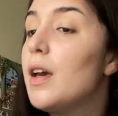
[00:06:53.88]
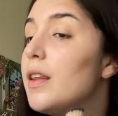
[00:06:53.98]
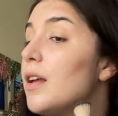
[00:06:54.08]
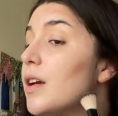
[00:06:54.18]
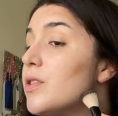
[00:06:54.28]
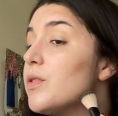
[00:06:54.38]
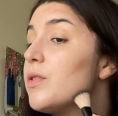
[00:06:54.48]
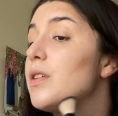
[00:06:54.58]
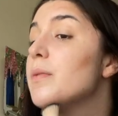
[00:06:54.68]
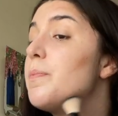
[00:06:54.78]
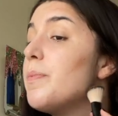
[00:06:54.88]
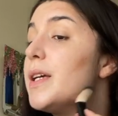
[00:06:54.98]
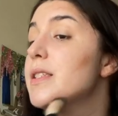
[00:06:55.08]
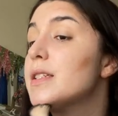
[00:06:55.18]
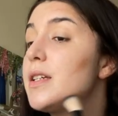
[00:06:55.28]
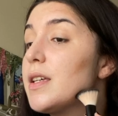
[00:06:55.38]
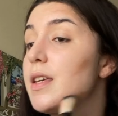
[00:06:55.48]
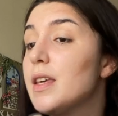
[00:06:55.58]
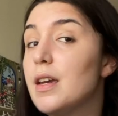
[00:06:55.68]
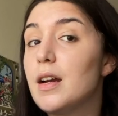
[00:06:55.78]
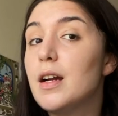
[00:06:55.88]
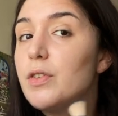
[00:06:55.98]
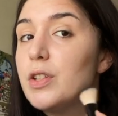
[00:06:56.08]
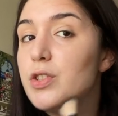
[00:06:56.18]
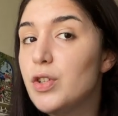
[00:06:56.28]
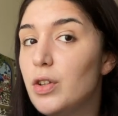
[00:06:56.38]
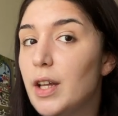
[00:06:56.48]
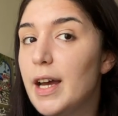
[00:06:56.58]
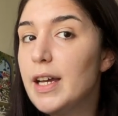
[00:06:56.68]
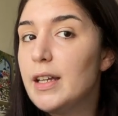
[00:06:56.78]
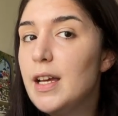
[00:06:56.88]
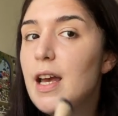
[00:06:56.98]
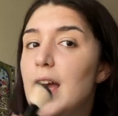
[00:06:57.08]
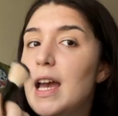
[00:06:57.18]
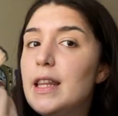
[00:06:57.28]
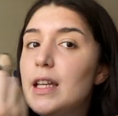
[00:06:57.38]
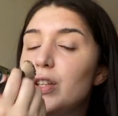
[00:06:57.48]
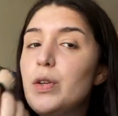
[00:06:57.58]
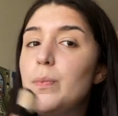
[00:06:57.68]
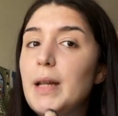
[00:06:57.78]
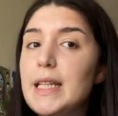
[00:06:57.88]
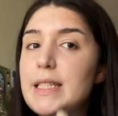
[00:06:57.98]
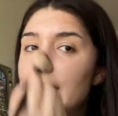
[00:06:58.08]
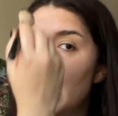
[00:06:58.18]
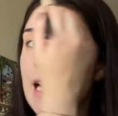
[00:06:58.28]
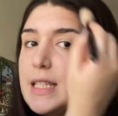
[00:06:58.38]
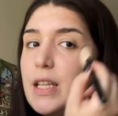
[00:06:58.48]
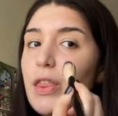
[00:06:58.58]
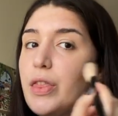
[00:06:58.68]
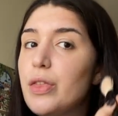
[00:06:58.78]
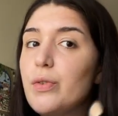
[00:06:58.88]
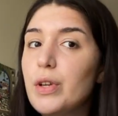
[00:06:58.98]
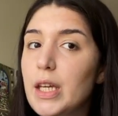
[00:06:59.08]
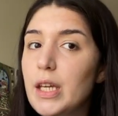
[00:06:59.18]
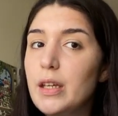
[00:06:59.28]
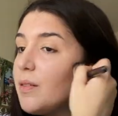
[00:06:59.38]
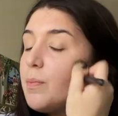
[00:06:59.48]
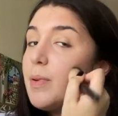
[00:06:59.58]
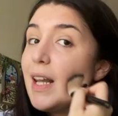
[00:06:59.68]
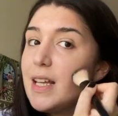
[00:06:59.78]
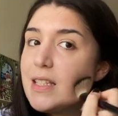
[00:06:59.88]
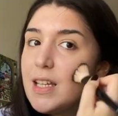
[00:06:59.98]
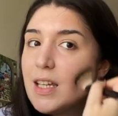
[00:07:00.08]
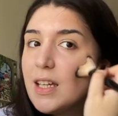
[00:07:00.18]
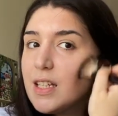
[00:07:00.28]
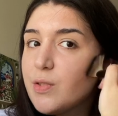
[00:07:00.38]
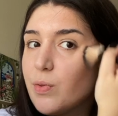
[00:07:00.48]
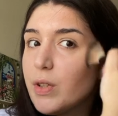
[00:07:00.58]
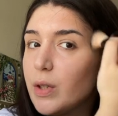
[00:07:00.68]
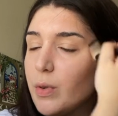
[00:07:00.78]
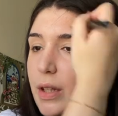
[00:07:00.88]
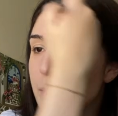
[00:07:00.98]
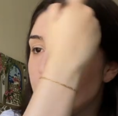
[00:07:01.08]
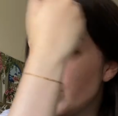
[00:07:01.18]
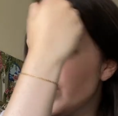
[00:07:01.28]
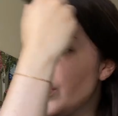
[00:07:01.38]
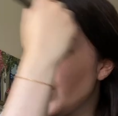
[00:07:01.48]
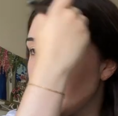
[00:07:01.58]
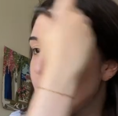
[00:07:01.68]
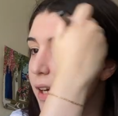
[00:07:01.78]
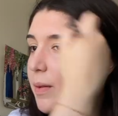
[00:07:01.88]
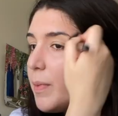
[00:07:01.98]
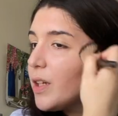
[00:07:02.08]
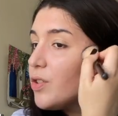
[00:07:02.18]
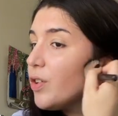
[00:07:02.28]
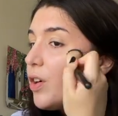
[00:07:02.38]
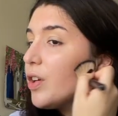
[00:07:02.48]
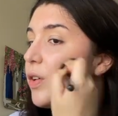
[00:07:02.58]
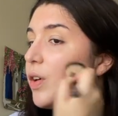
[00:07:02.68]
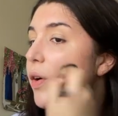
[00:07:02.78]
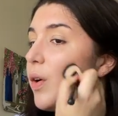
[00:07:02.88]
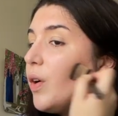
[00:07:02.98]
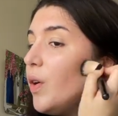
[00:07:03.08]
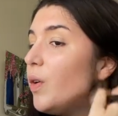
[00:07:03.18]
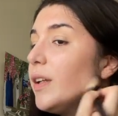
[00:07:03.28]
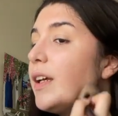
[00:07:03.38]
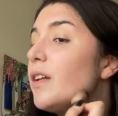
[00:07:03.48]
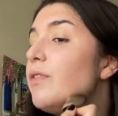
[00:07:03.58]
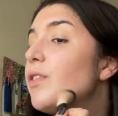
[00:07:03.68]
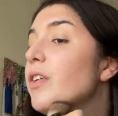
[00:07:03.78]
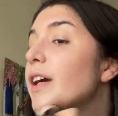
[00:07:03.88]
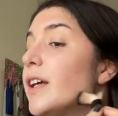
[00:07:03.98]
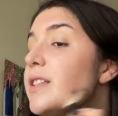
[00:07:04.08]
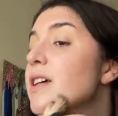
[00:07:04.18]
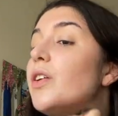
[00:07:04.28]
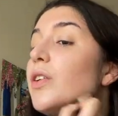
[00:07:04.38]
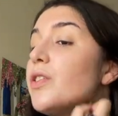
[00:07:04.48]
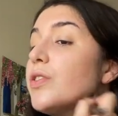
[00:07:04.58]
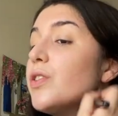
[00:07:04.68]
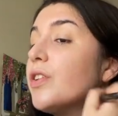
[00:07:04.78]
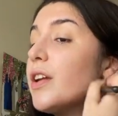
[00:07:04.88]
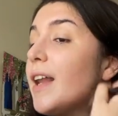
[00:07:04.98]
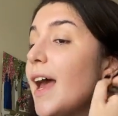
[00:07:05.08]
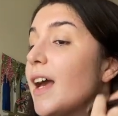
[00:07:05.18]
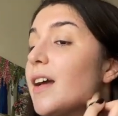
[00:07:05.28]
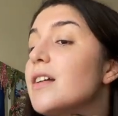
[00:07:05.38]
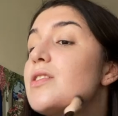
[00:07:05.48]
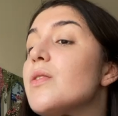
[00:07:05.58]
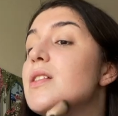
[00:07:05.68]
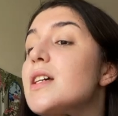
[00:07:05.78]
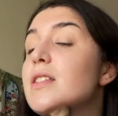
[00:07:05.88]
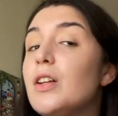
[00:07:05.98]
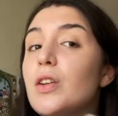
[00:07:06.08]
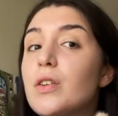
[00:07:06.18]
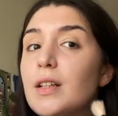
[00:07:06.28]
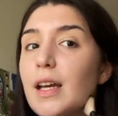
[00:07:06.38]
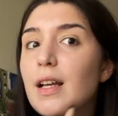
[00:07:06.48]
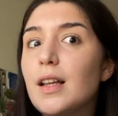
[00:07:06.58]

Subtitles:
and then I do a bit here for the jawline, and then you blend it as a three. Blending really, really important, so like make sure you go all in for it. Go to your neck so it doesn't look like a